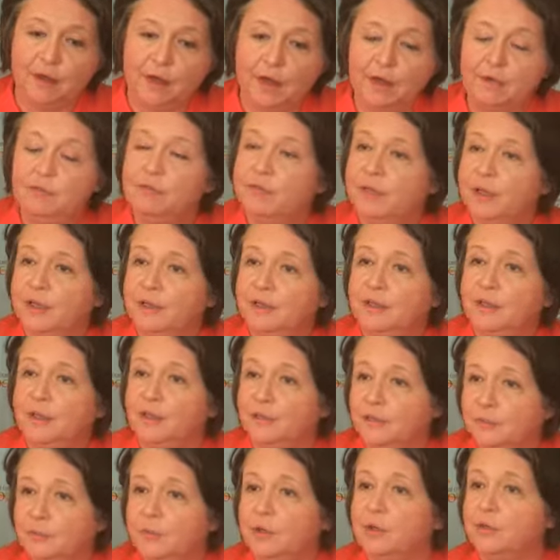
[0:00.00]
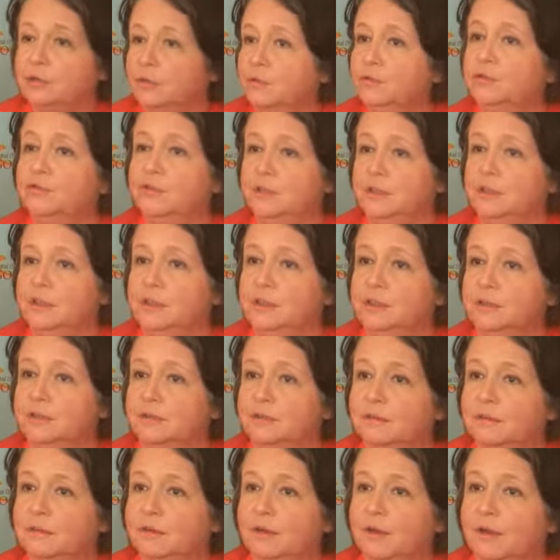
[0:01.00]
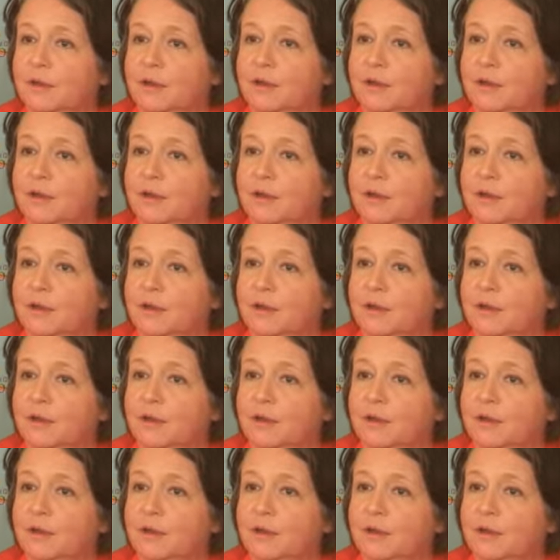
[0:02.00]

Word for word: are in fact the world ocean leaders.